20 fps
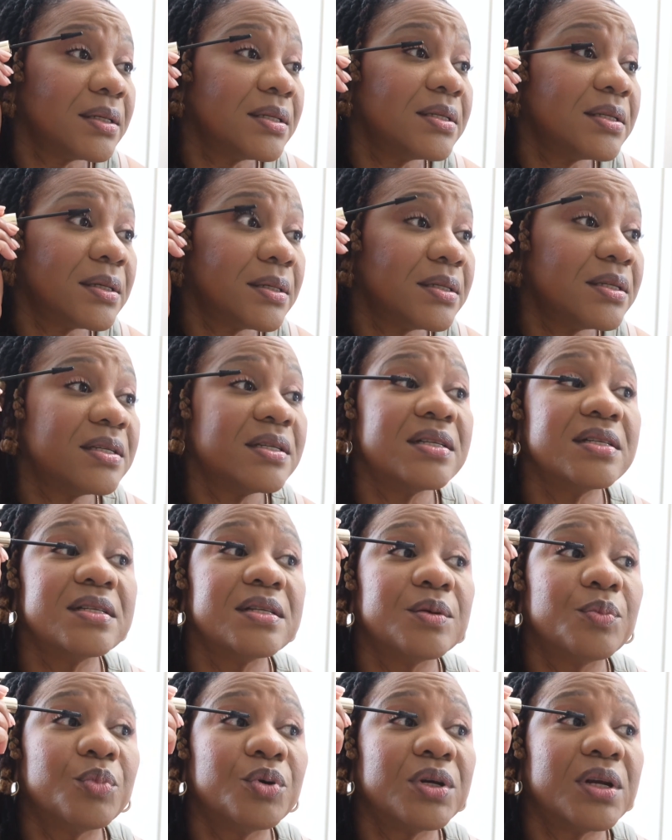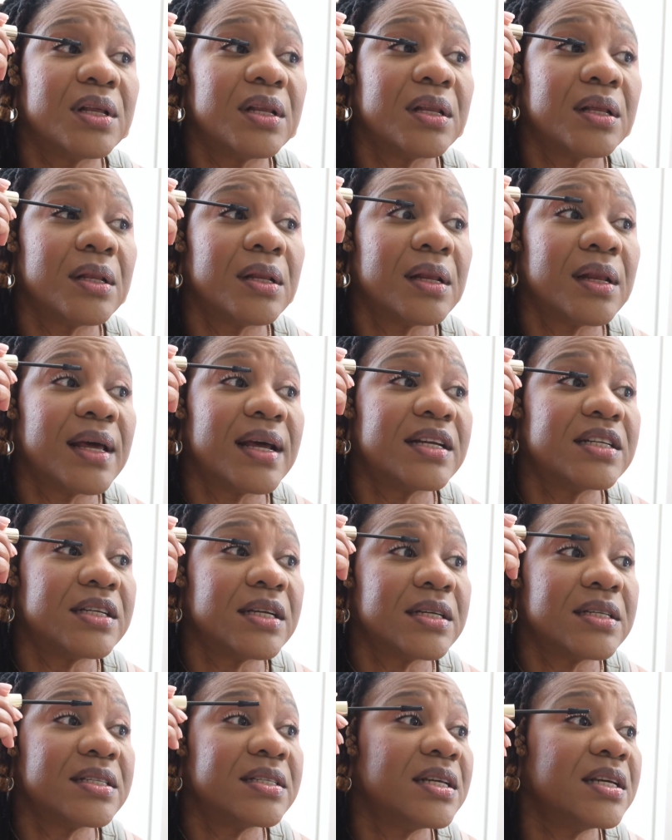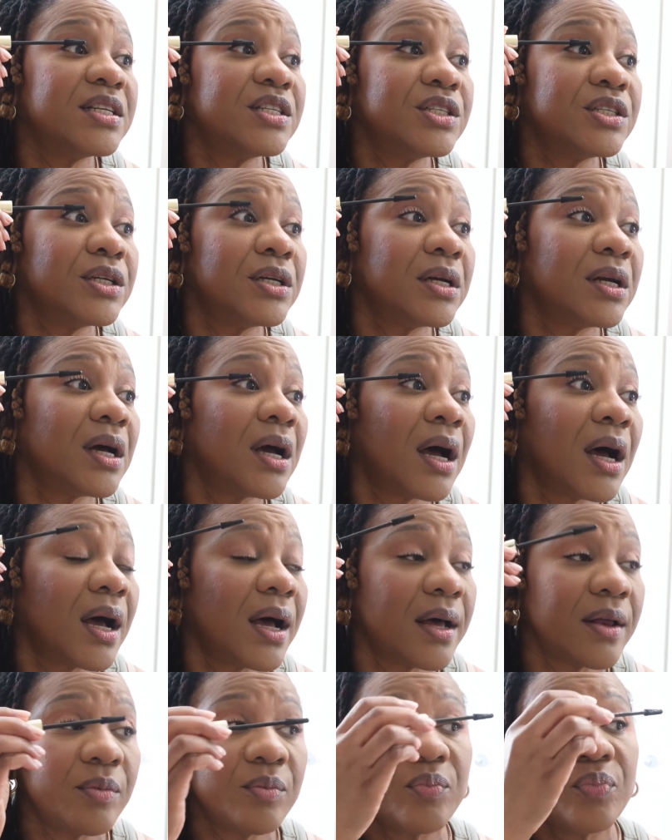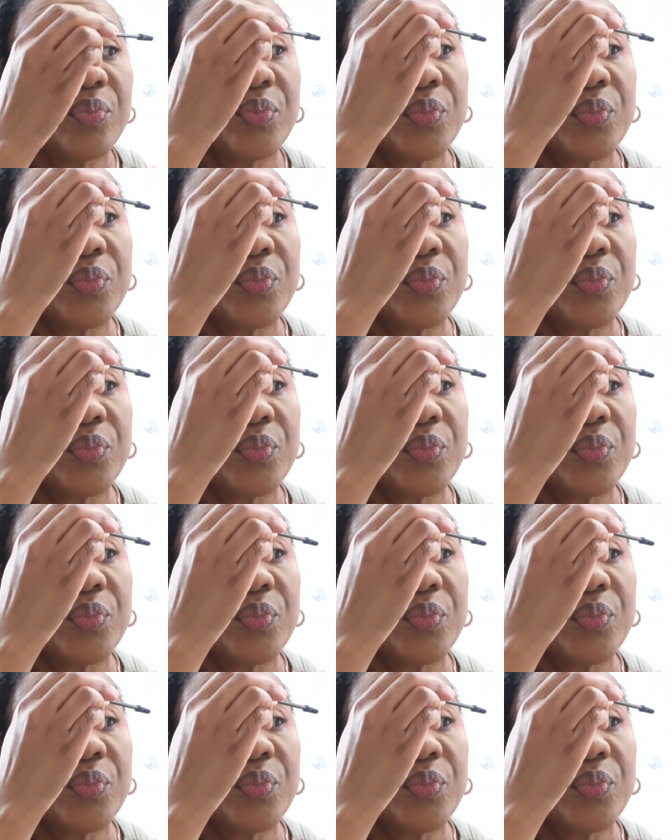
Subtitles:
So just put a little lash extension on.